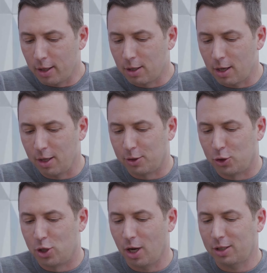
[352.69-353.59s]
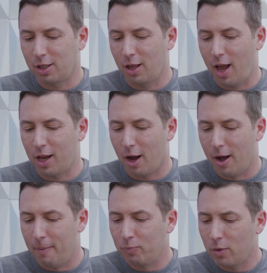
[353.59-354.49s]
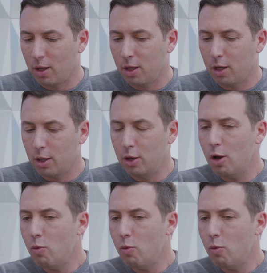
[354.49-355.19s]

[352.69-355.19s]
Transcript: It's just like you